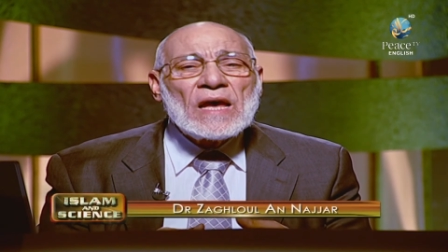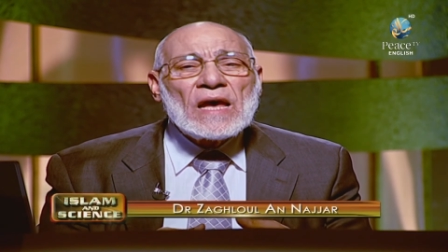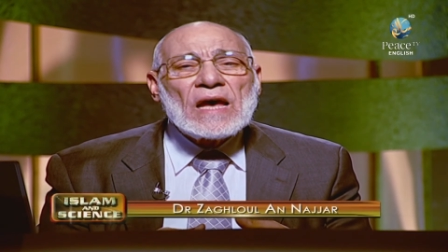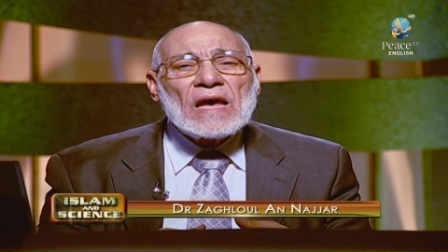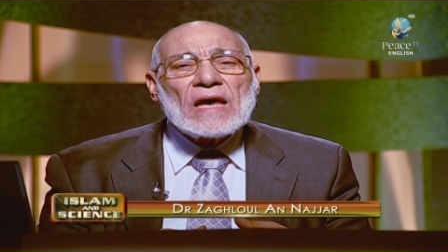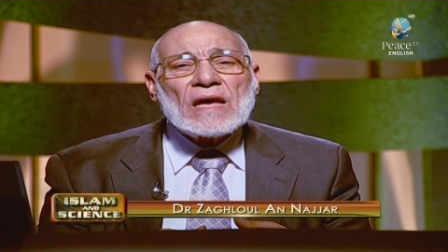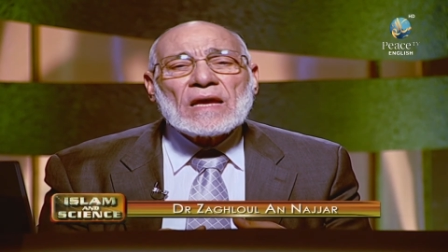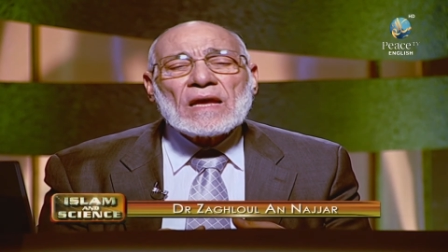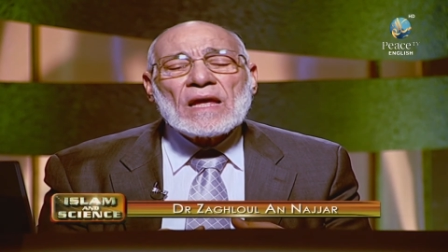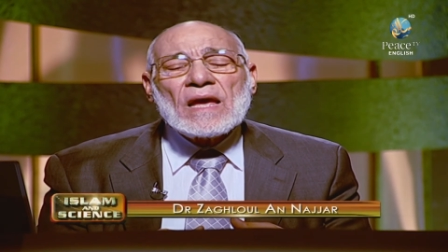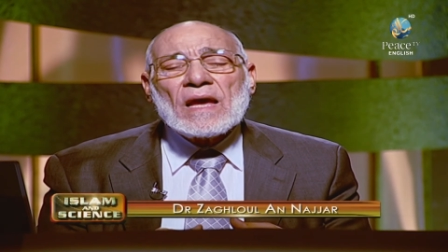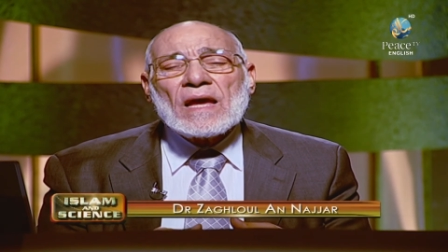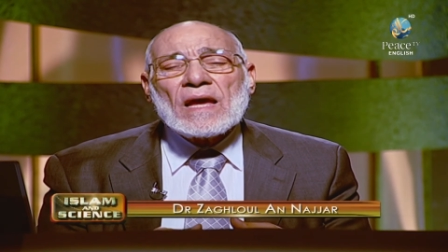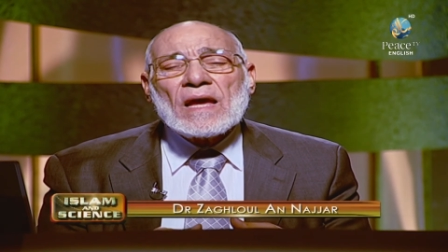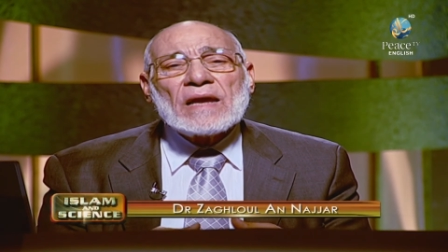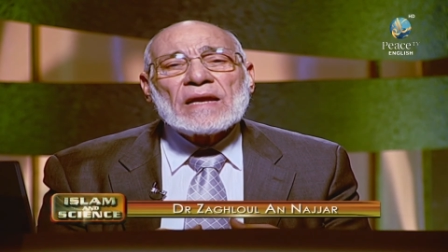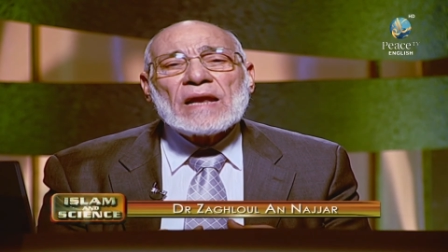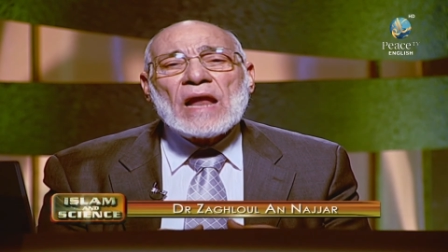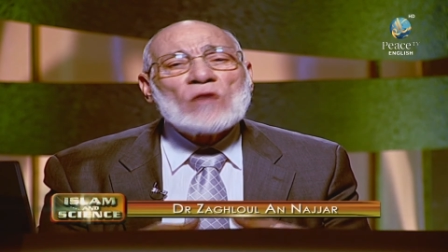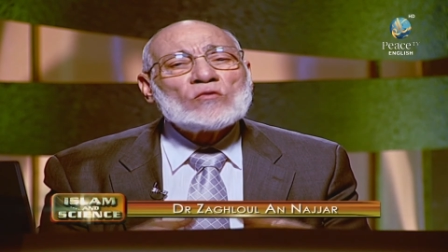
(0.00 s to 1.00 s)
a
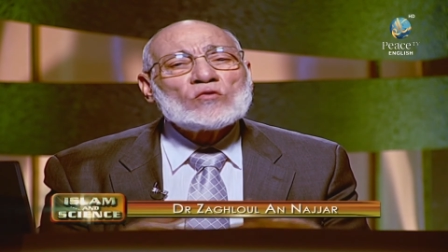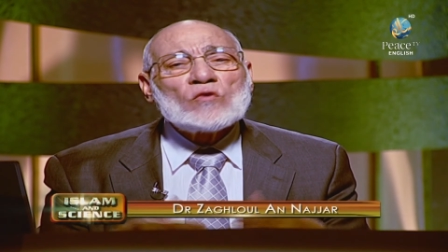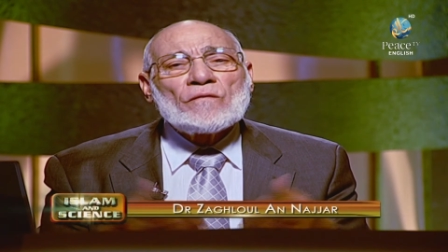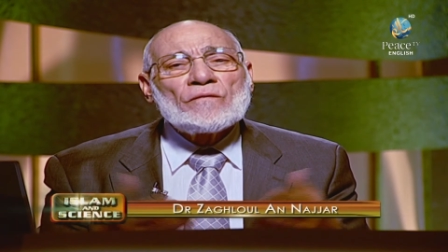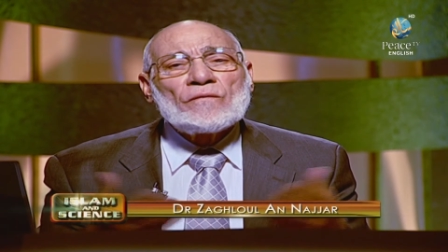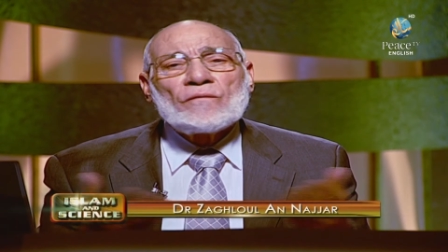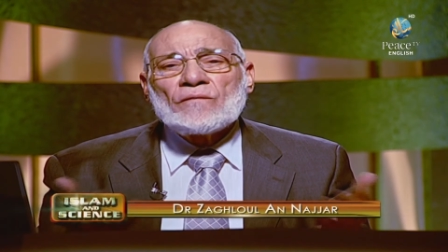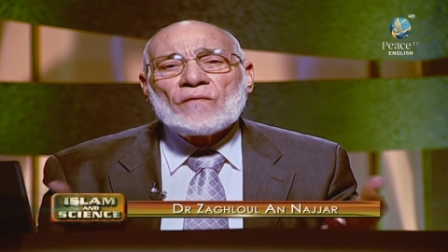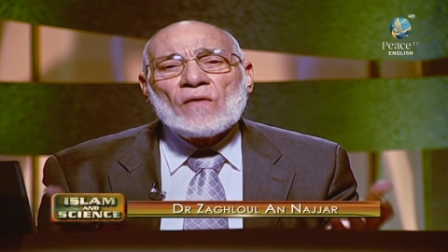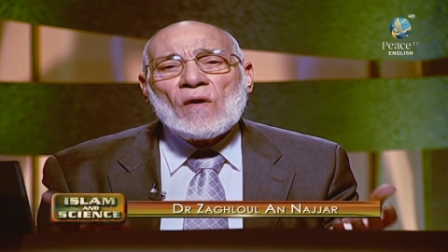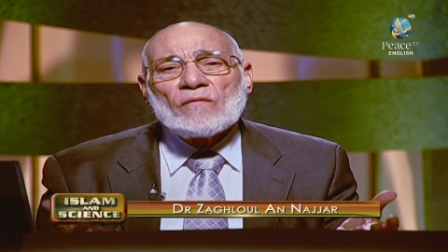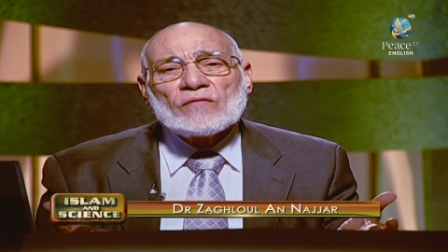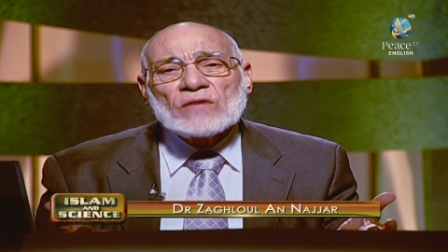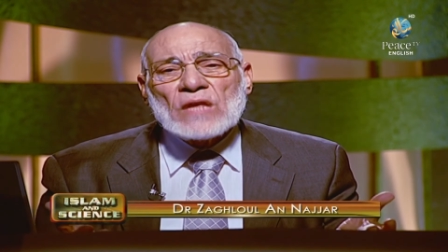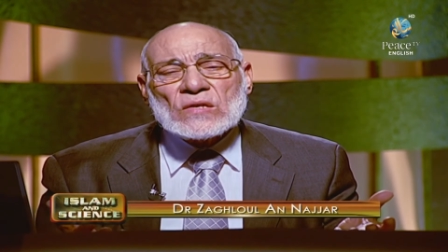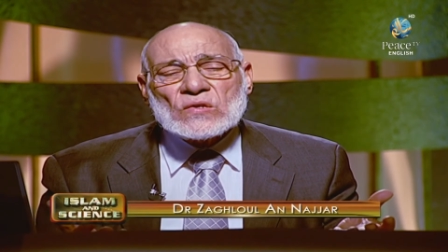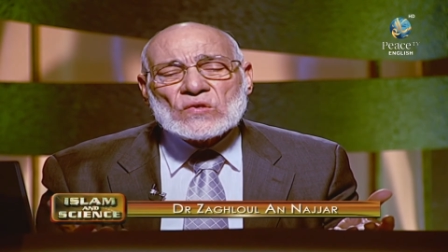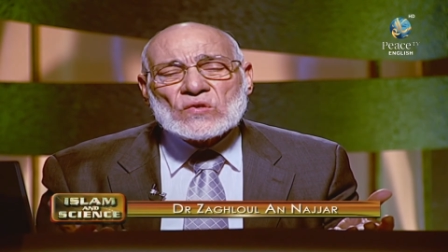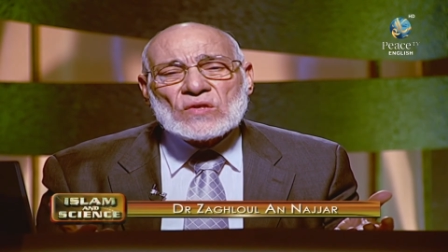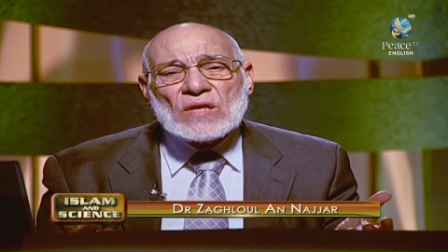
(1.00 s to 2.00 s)
cloud of
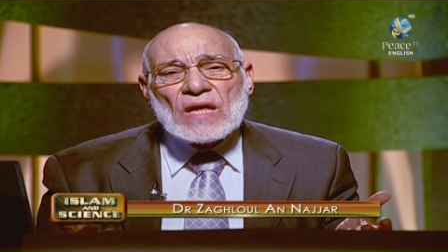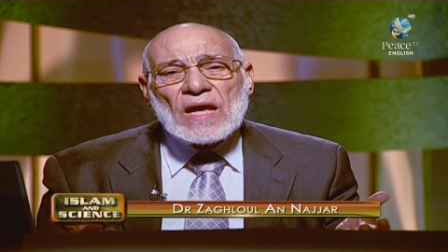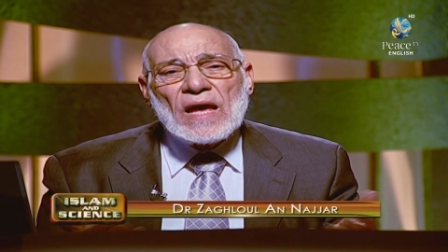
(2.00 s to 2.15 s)
dust,